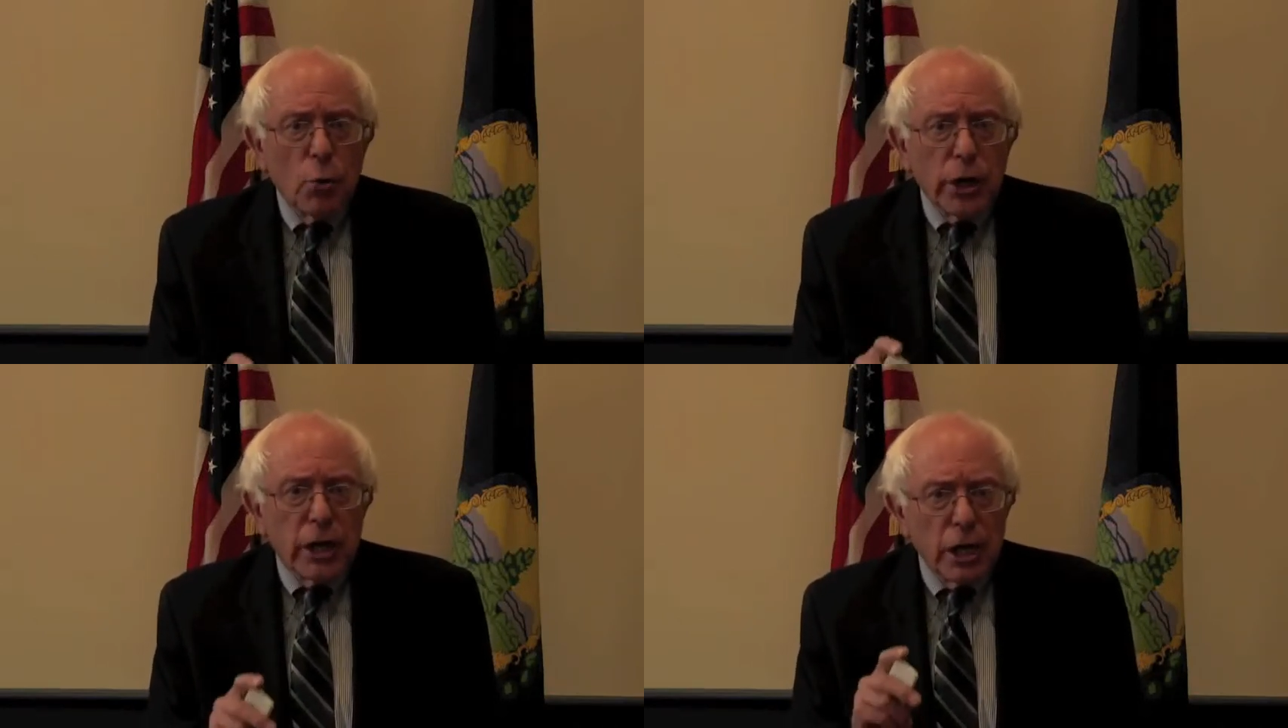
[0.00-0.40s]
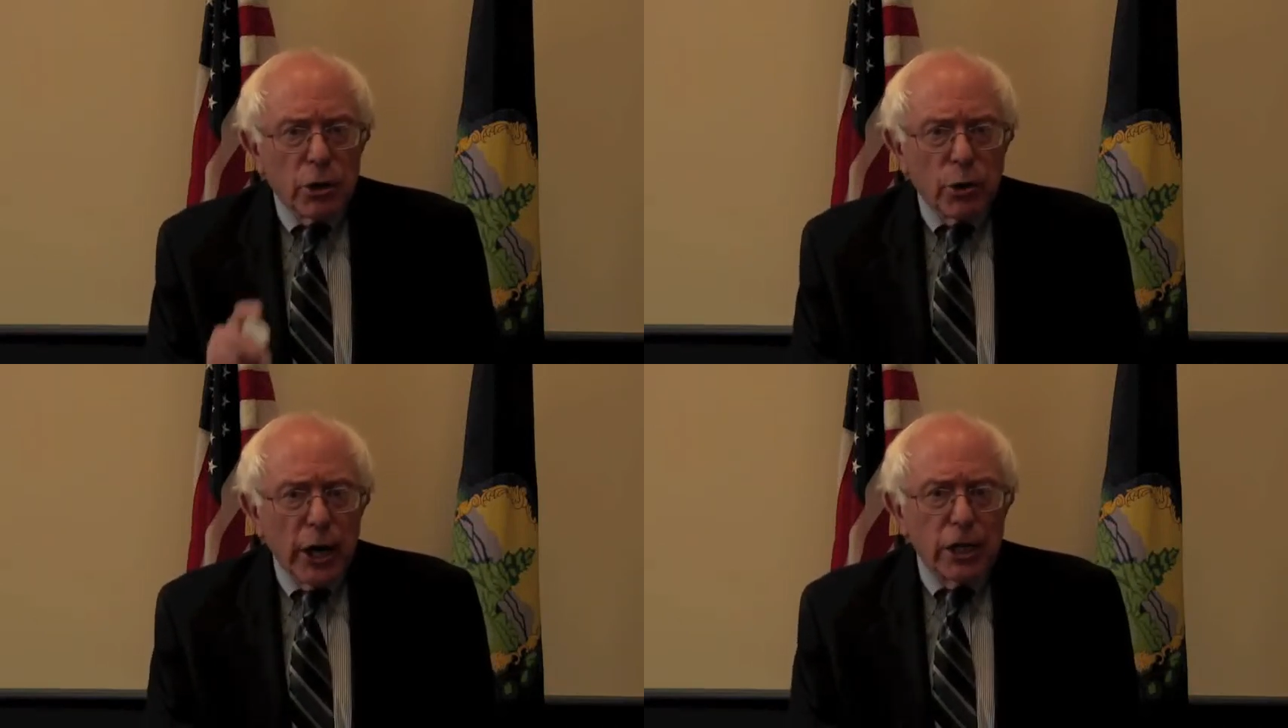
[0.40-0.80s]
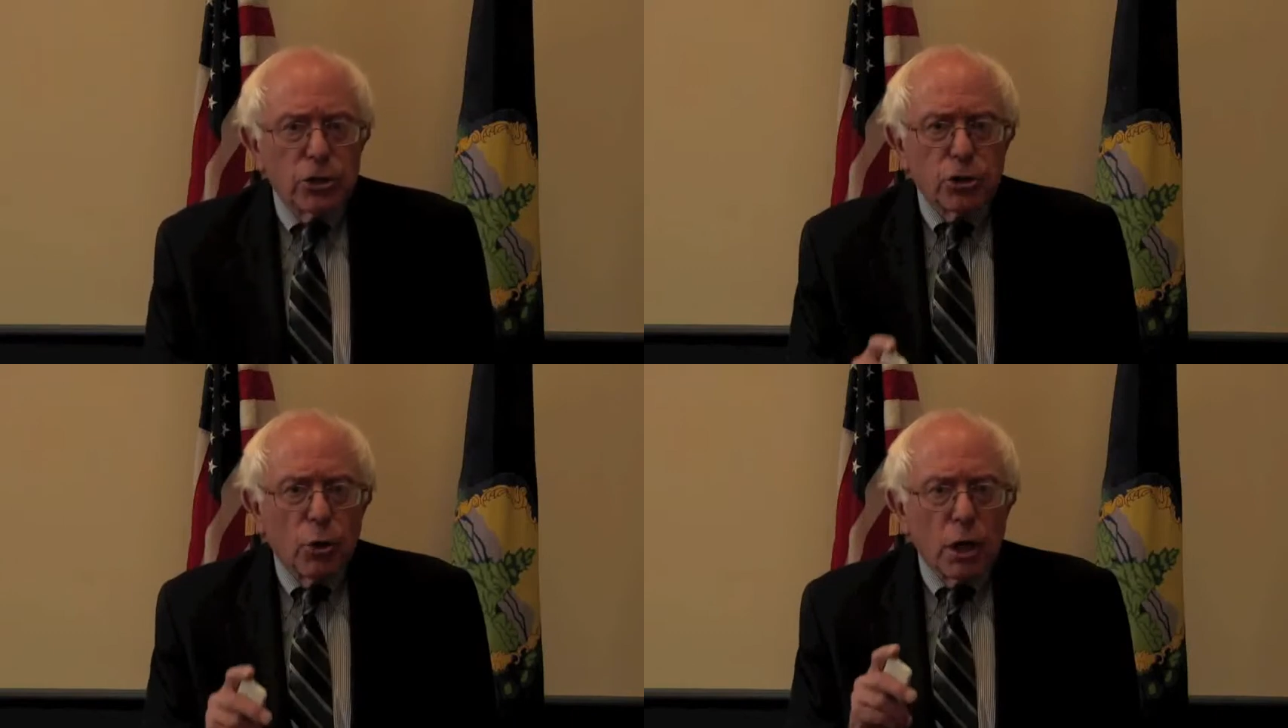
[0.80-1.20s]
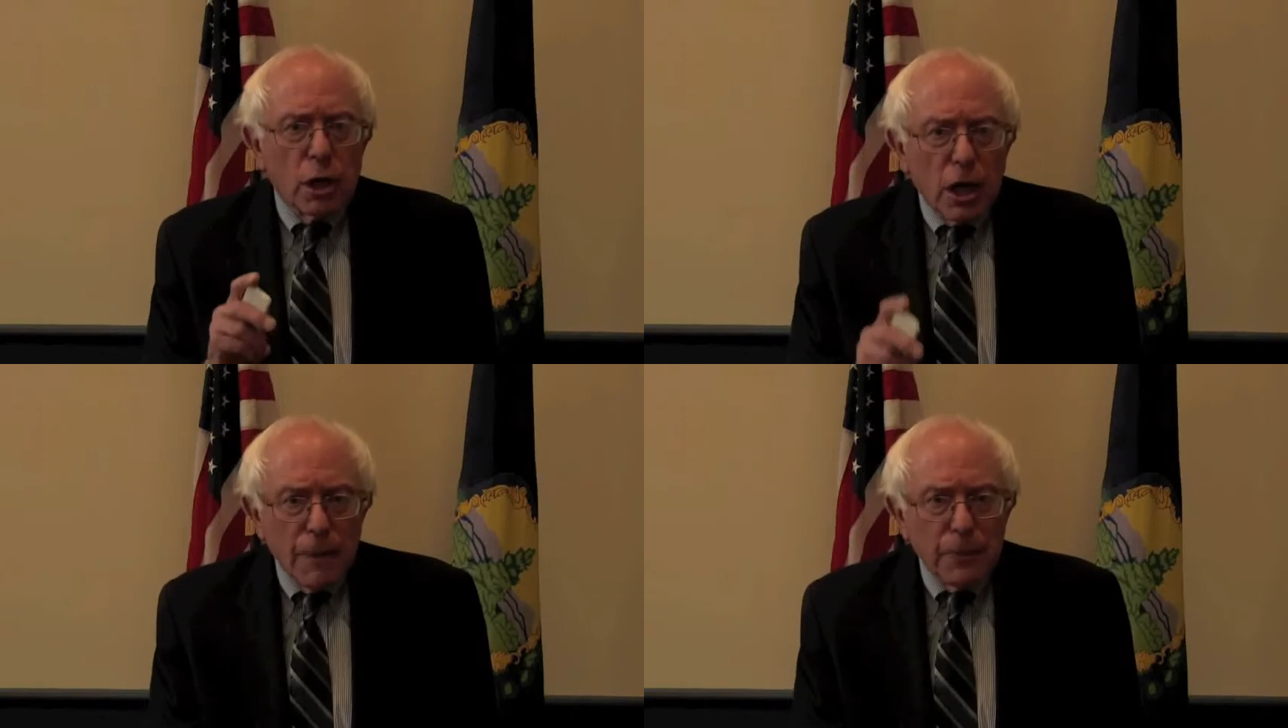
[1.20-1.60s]
we can create
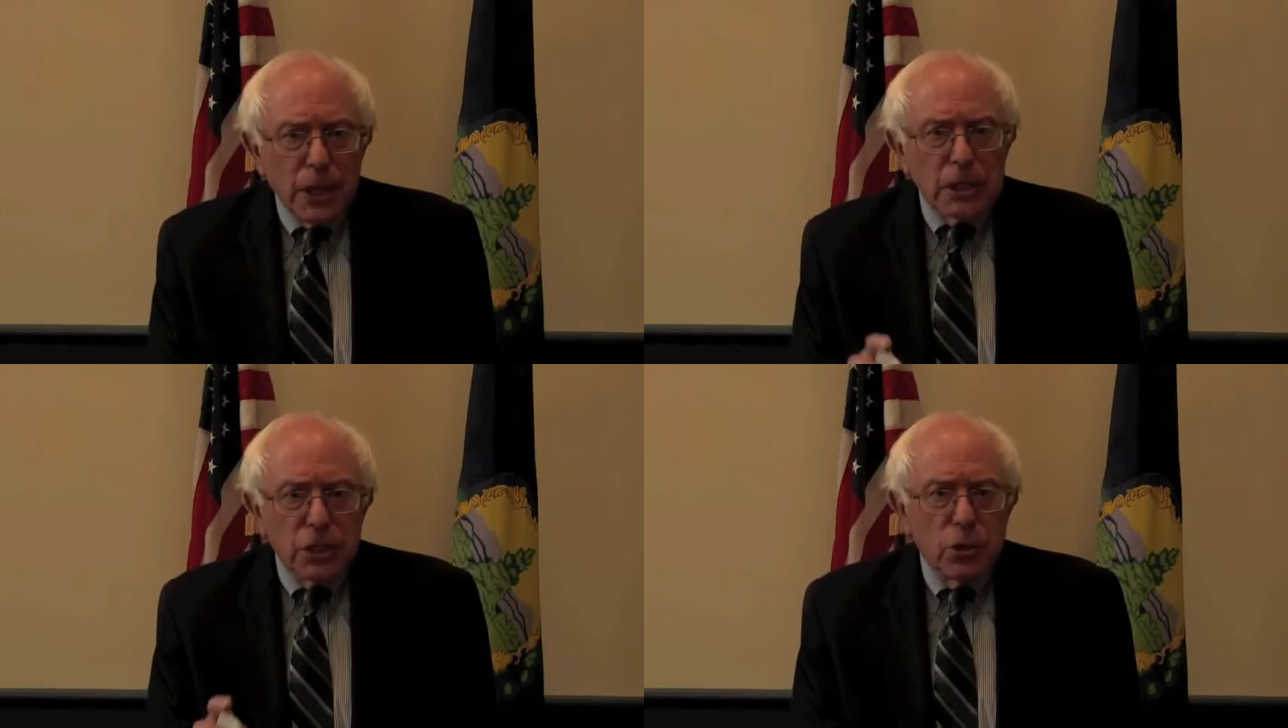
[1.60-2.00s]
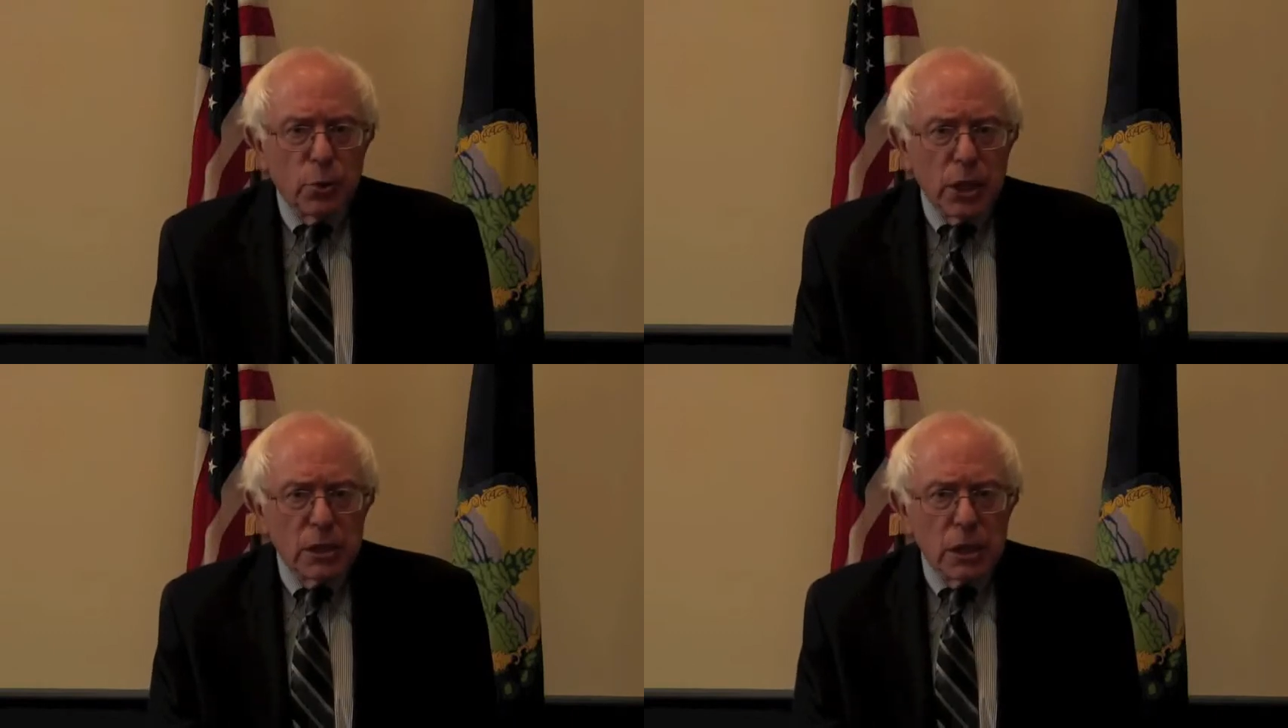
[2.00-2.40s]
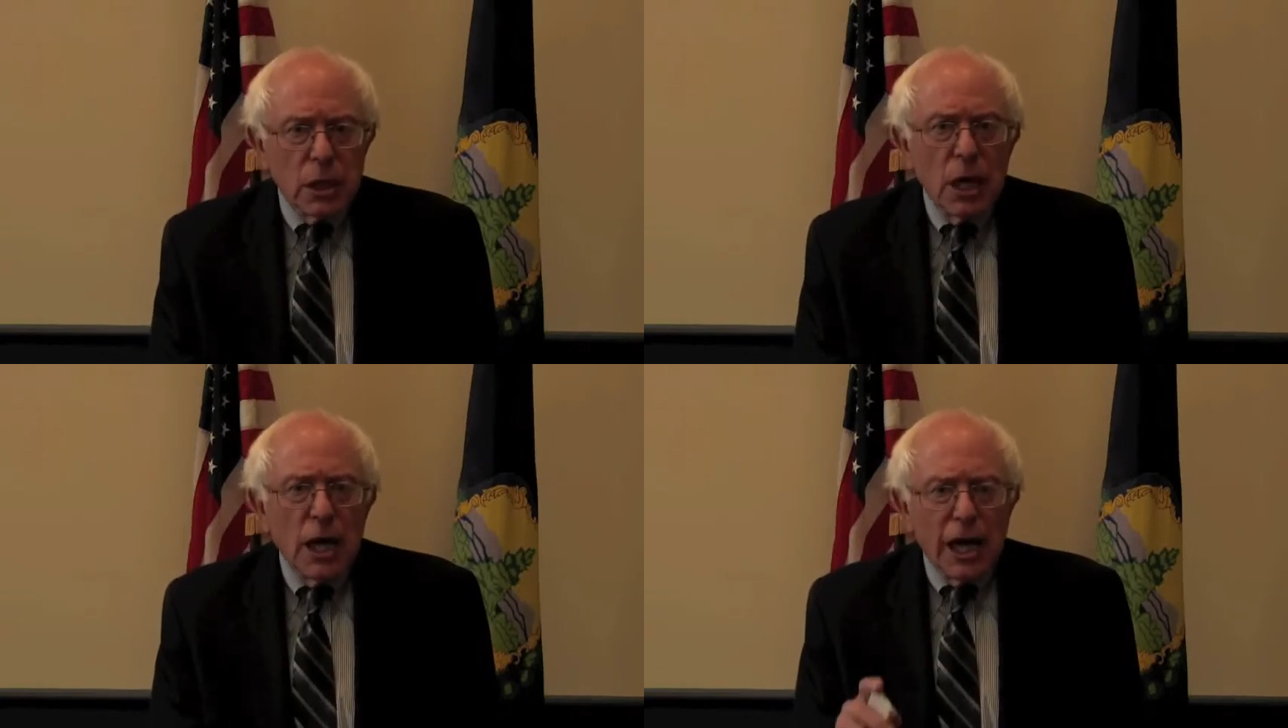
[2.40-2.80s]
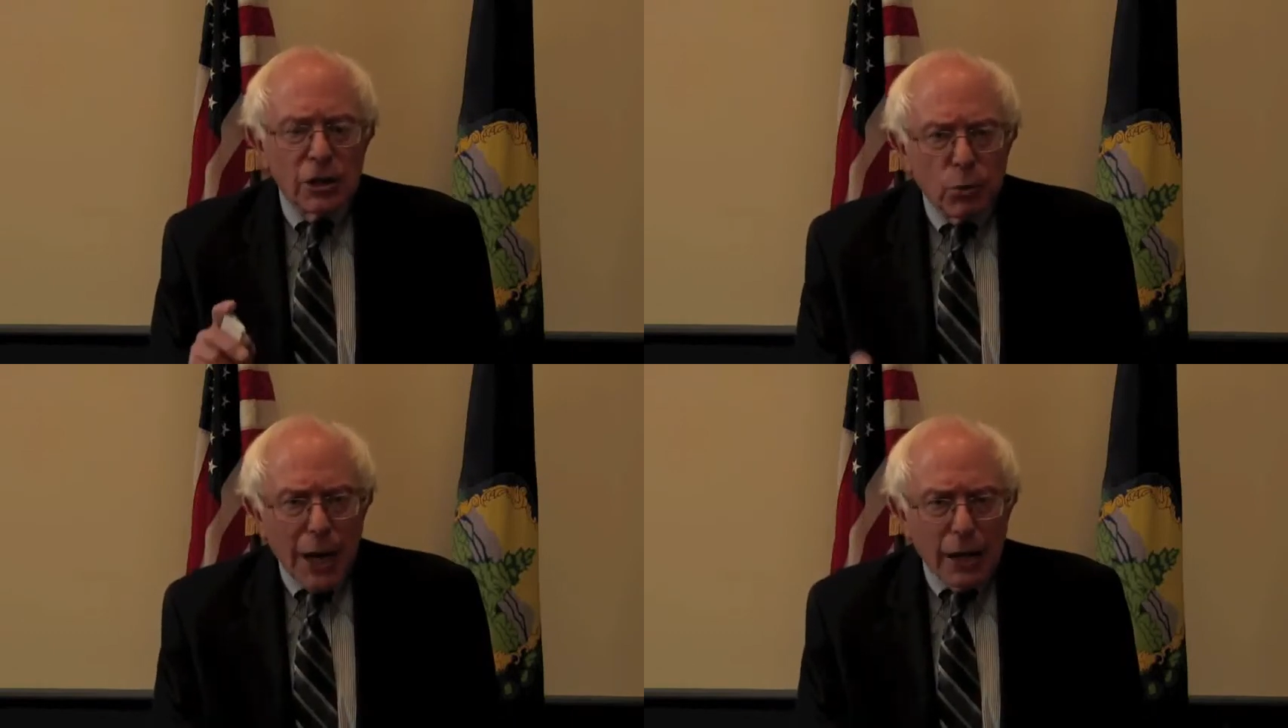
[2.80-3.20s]
stronger companies in New England
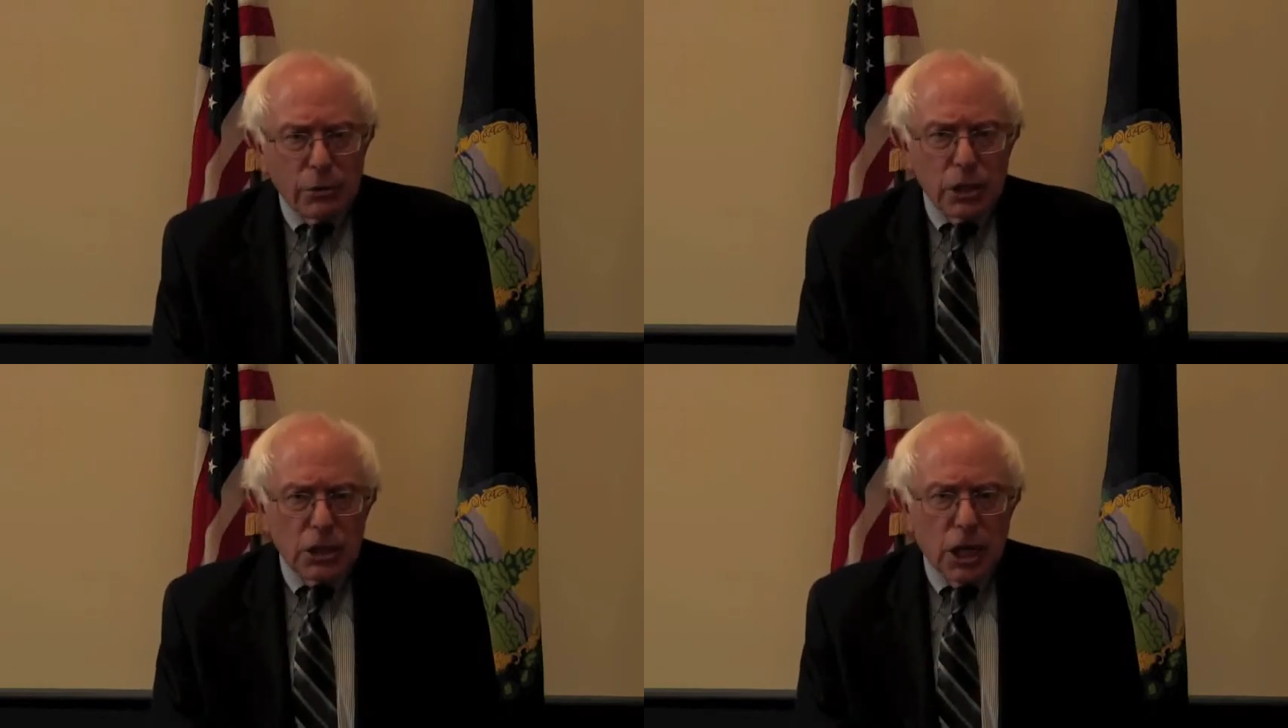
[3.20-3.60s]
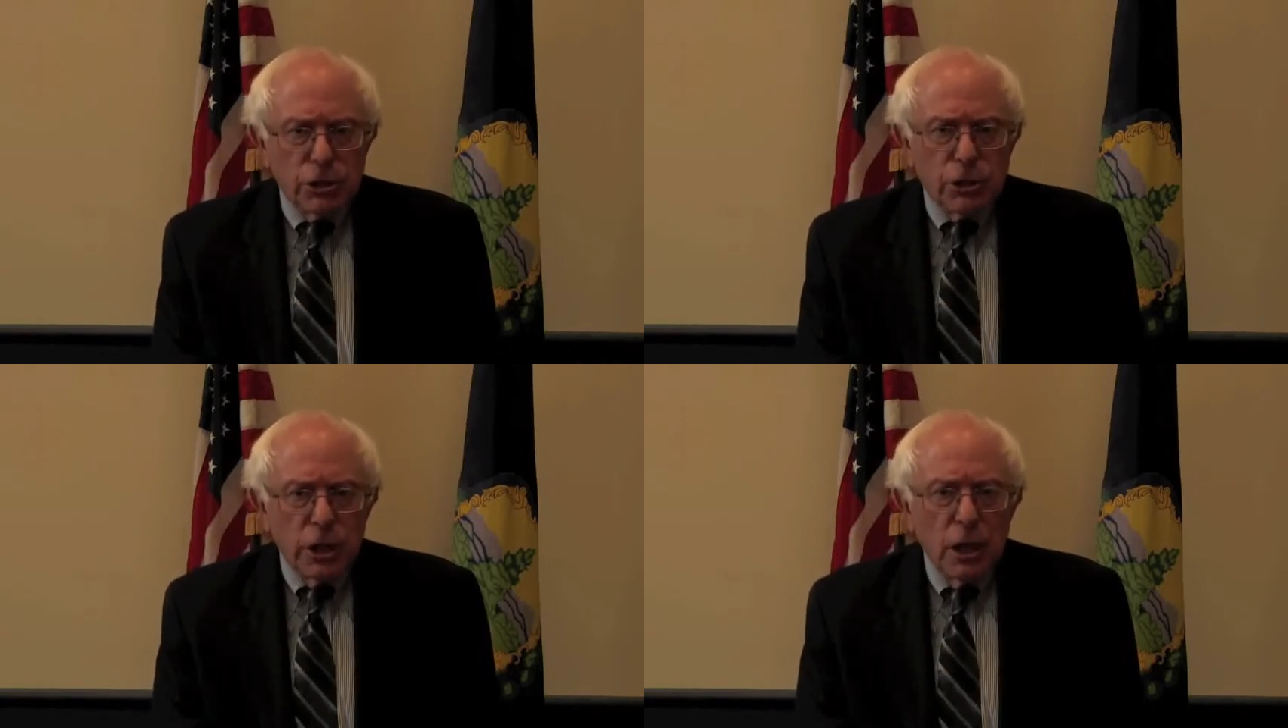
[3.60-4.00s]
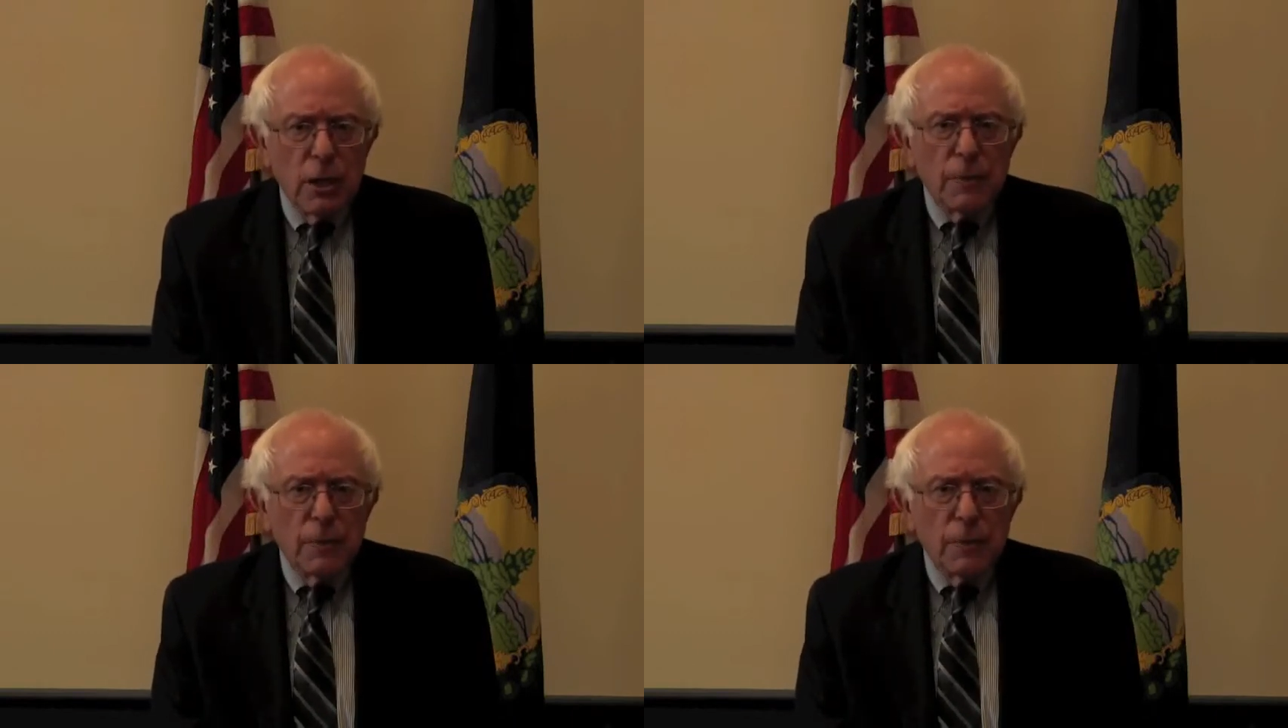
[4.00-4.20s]
and throughout this country,